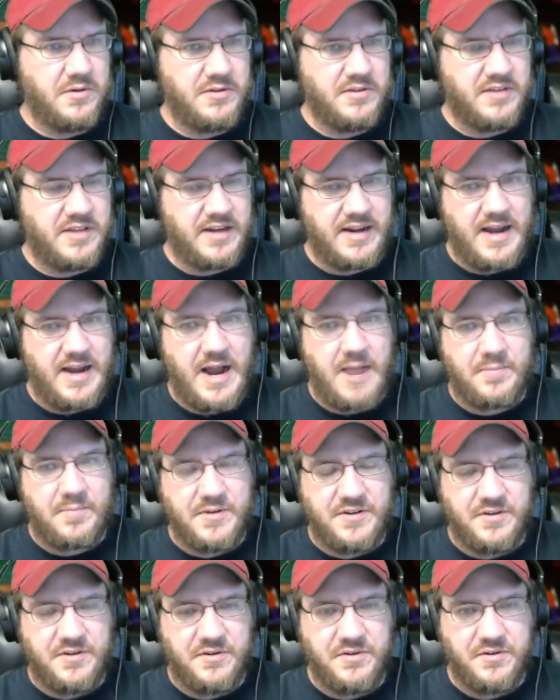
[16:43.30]
that
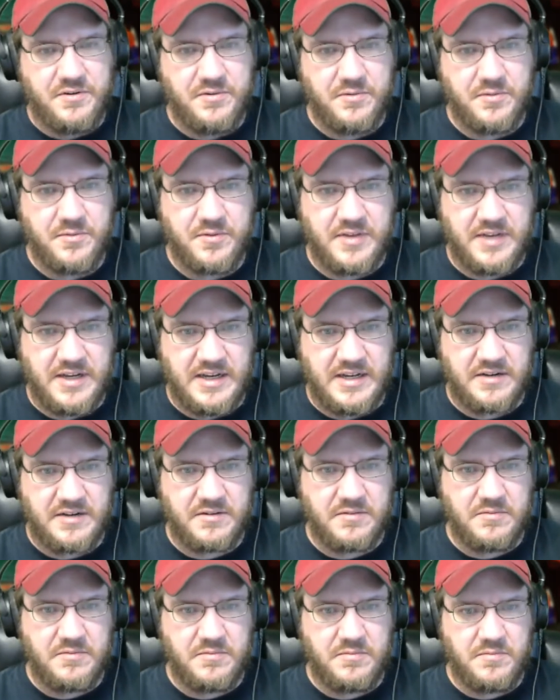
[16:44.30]
happened to you that,
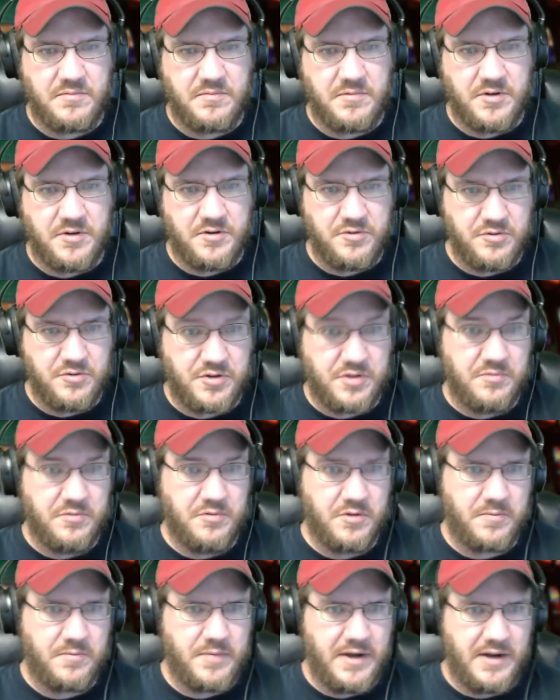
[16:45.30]
you can
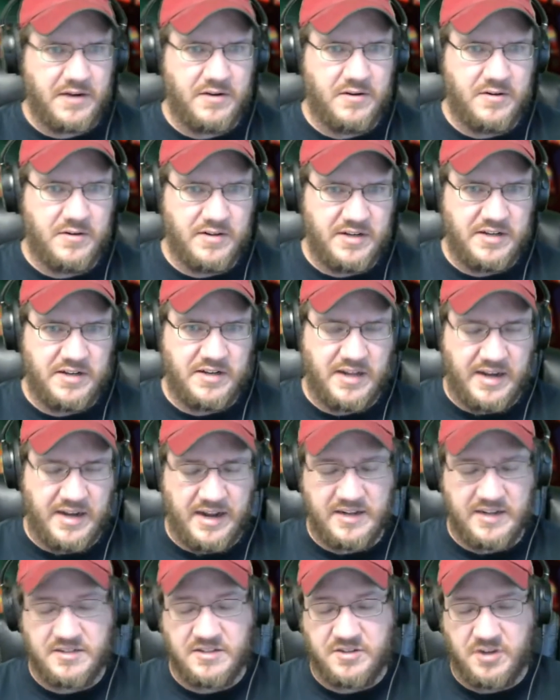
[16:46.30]
look back on and
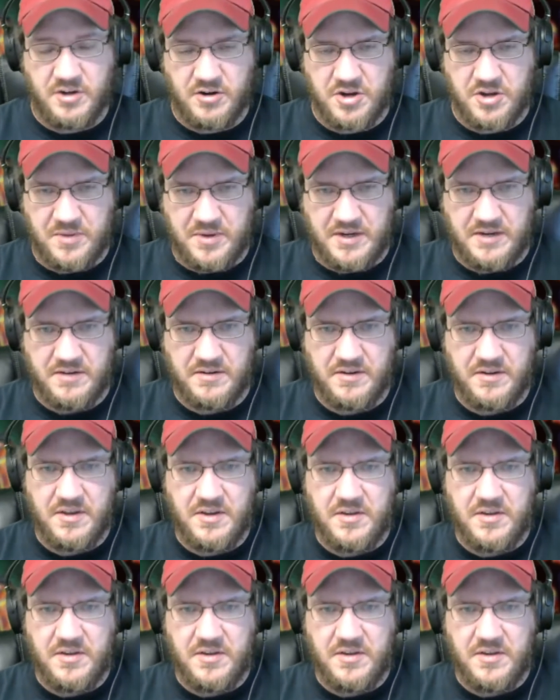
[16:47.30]
actually talk about?